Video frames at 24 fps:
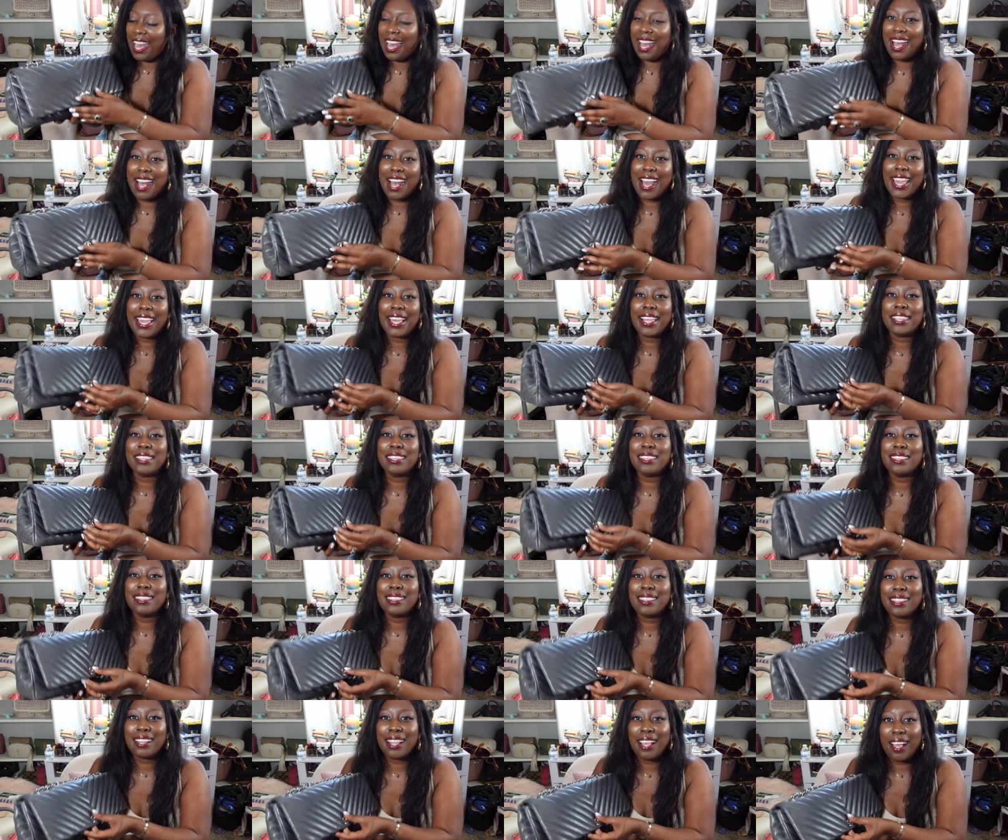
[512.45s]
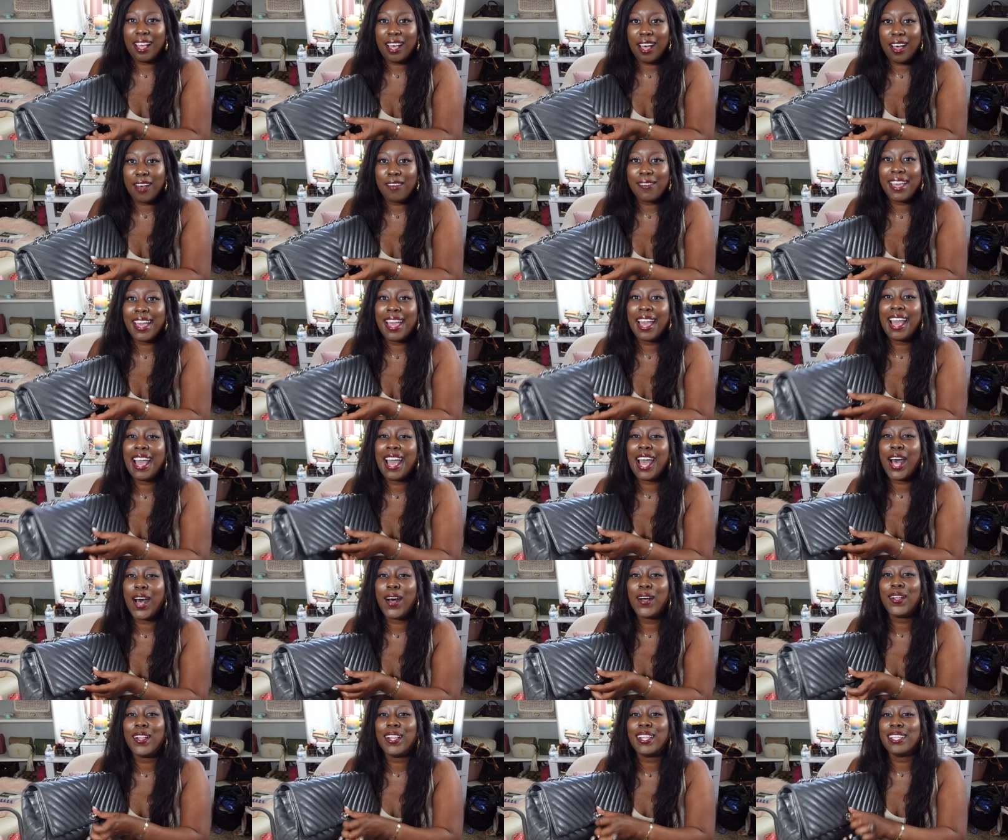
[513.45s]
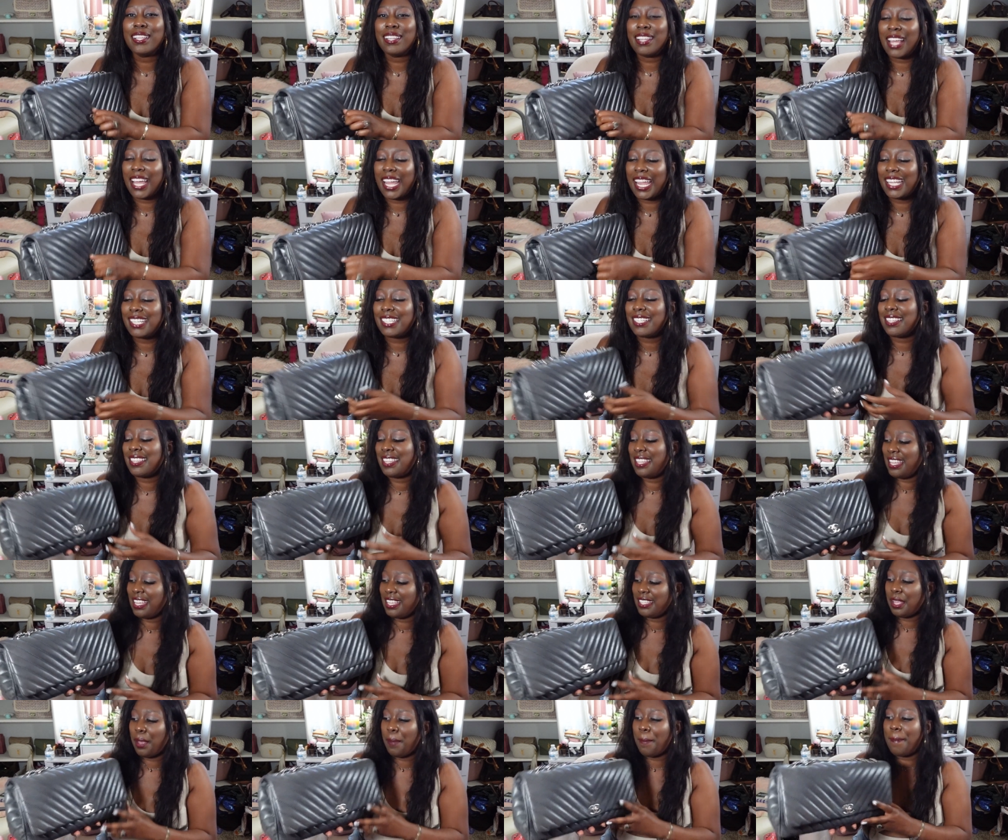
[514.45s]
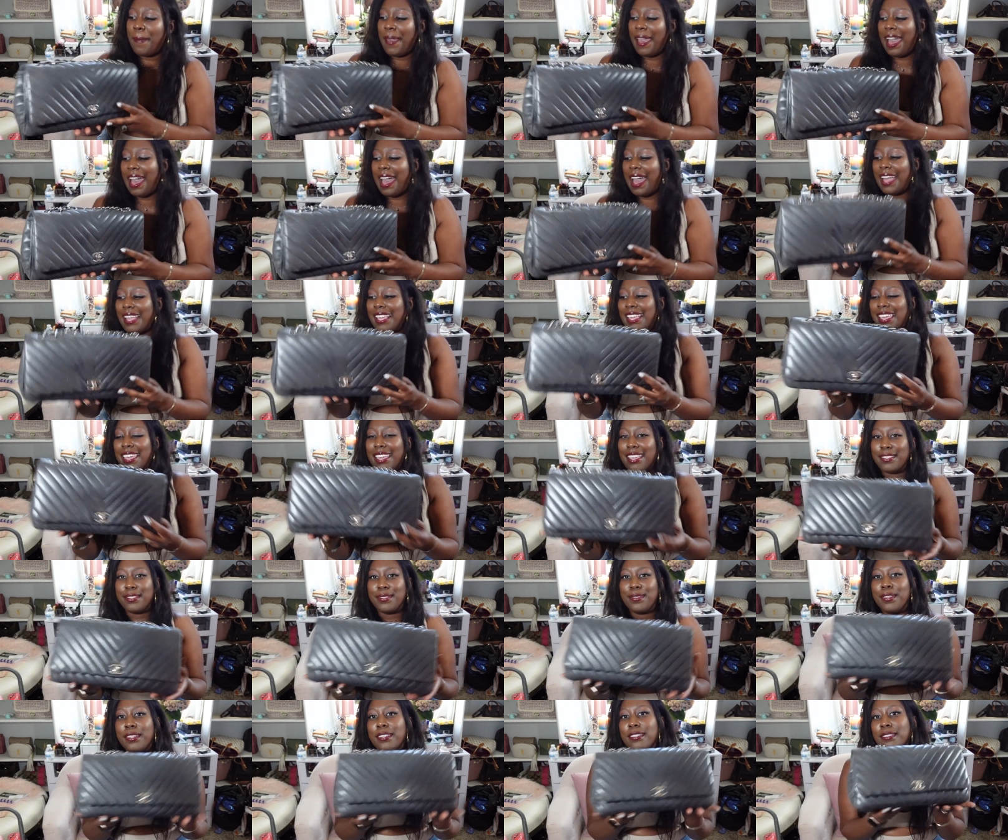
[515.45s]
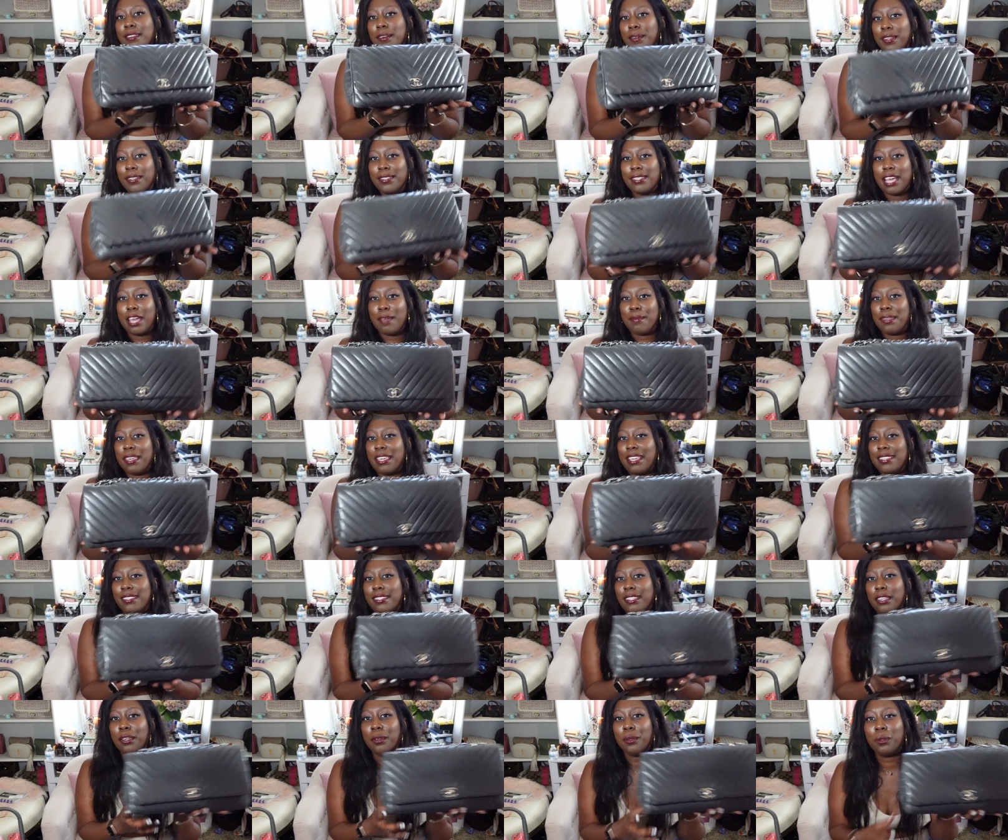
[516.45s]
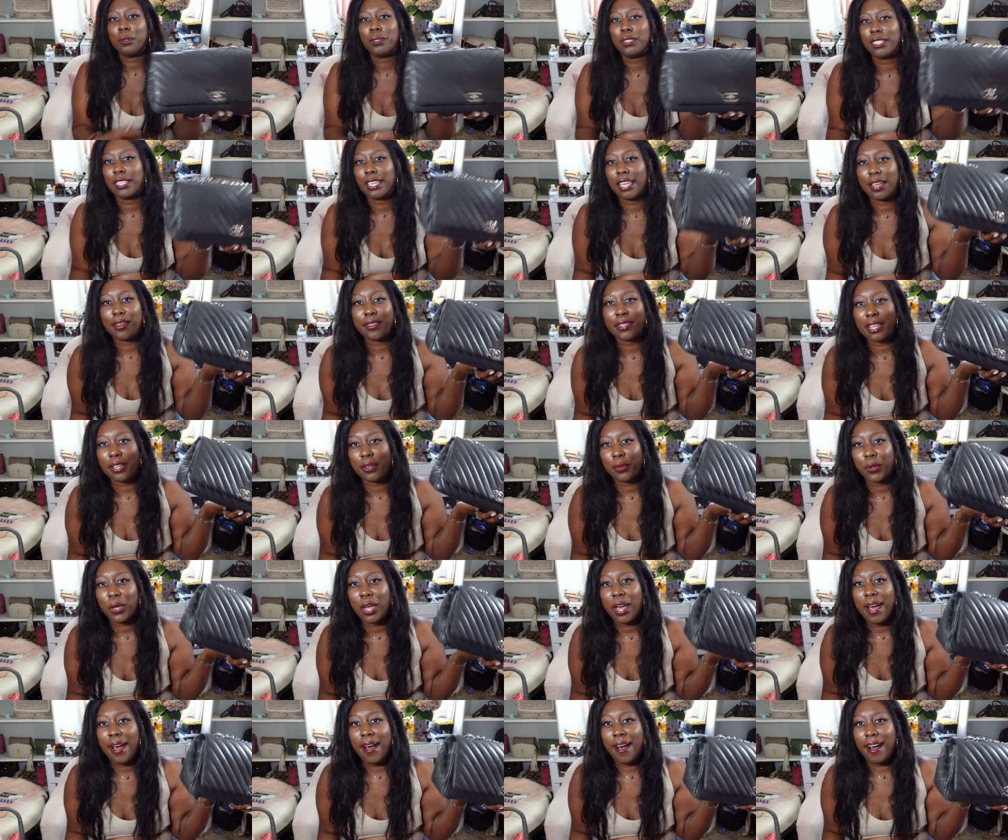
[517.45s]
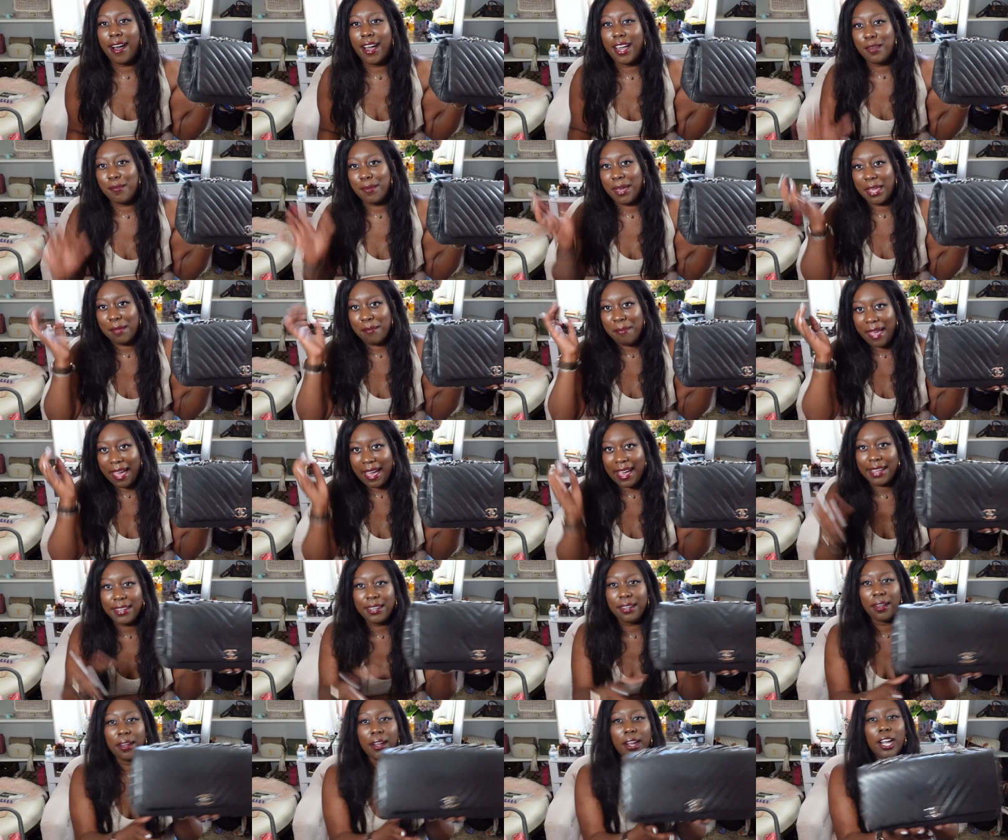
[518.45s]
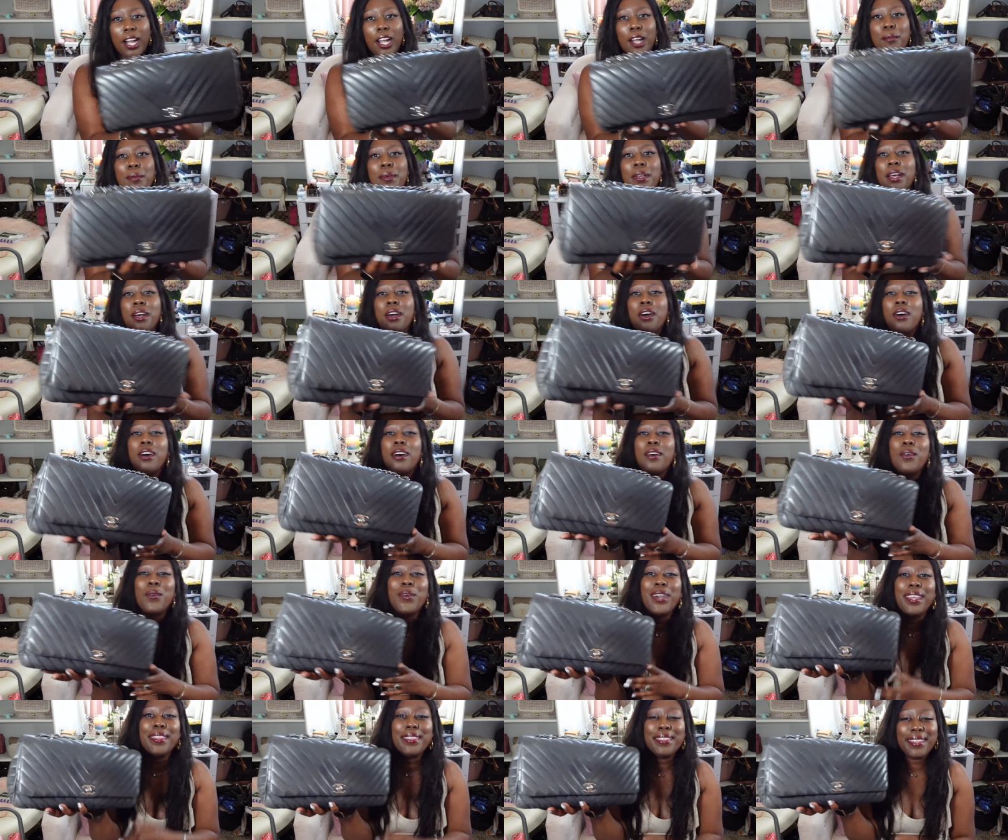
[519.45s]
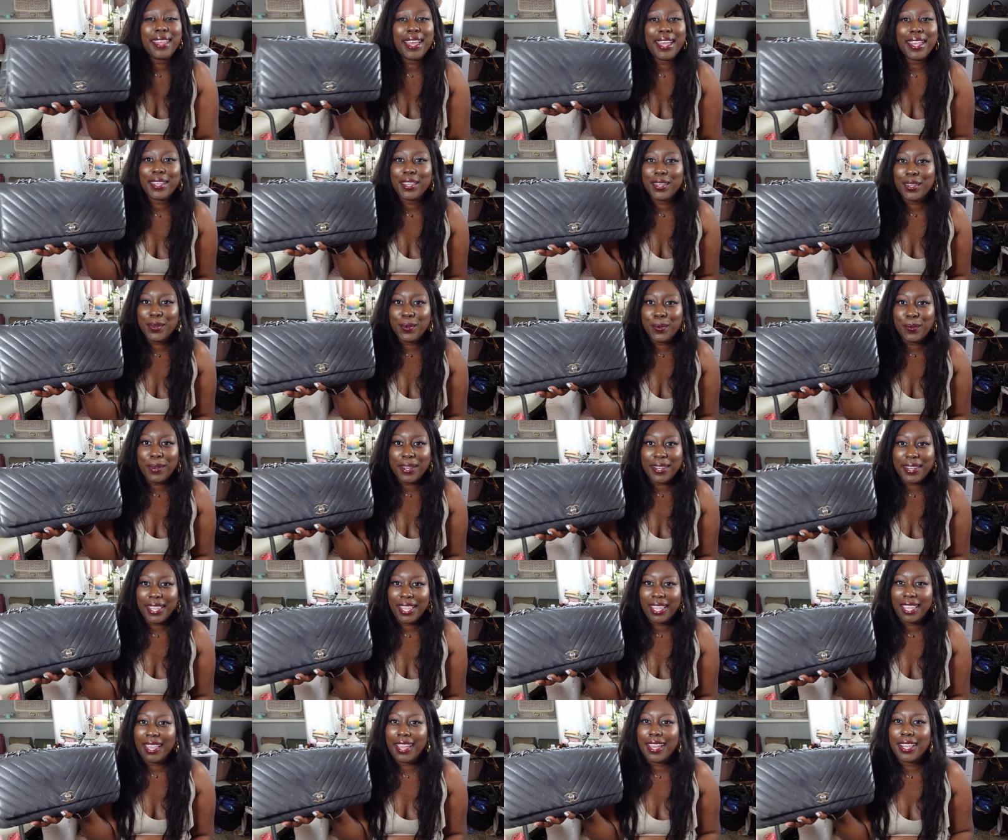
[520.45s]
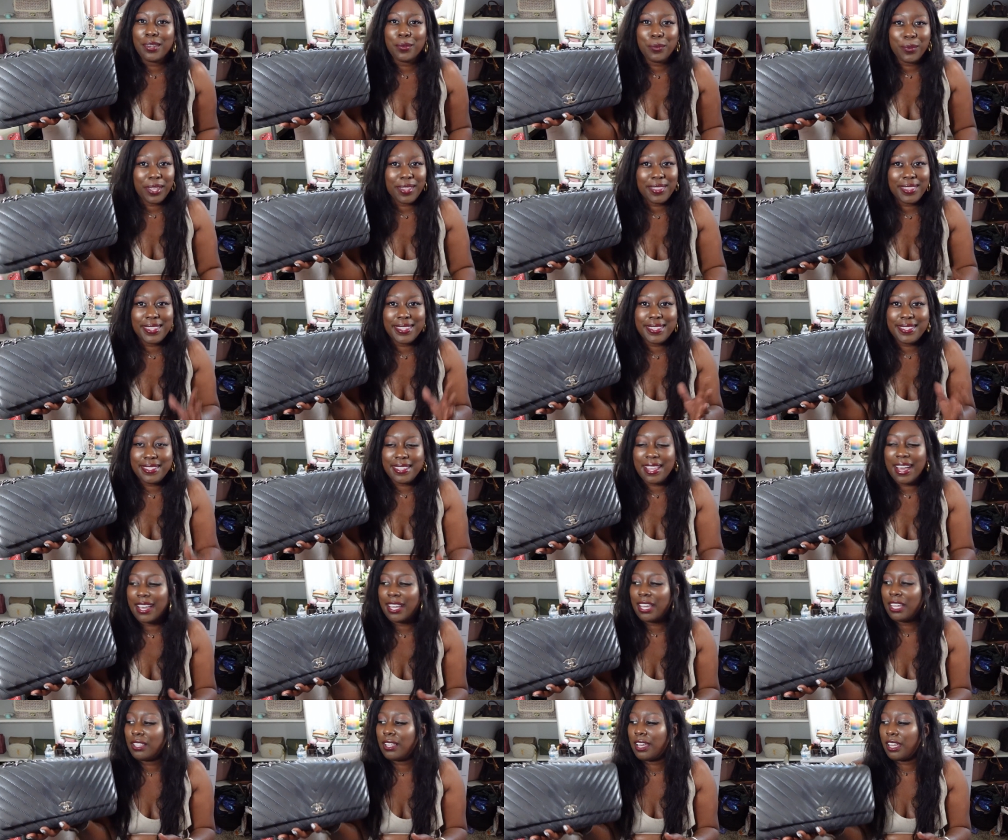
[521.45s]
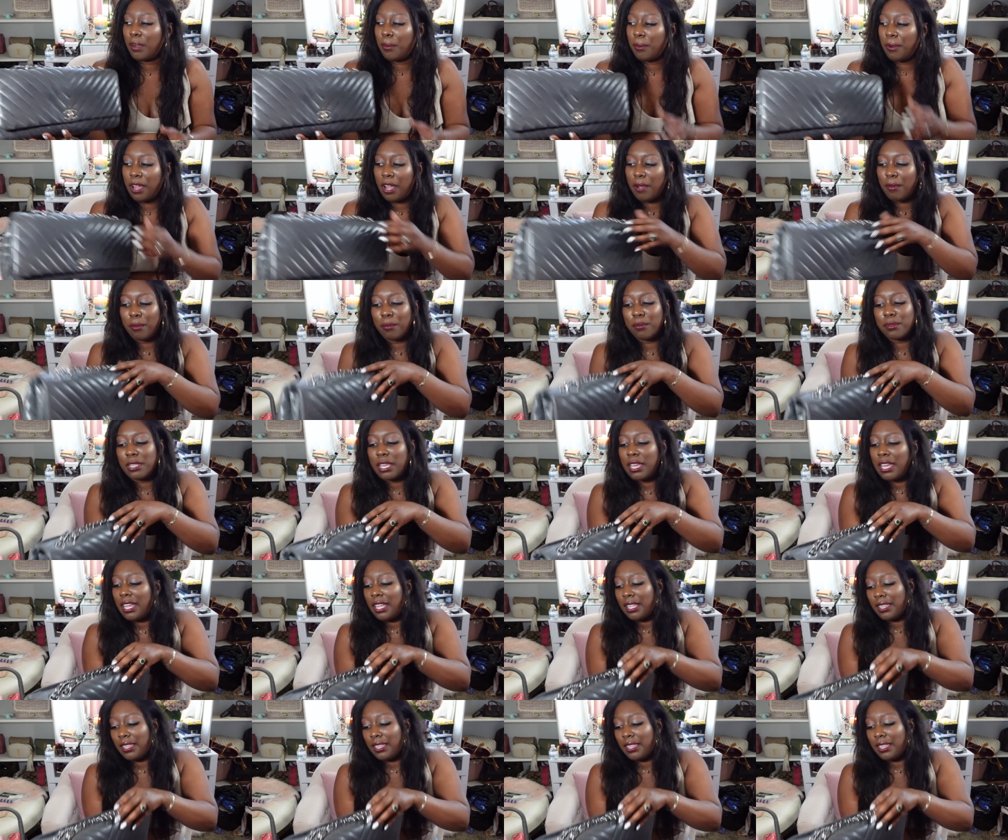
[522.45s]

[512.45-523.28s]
I love how light this bag is. You can notice I'm easily holding it like on my dad arm with like one hand with not a lot of problems.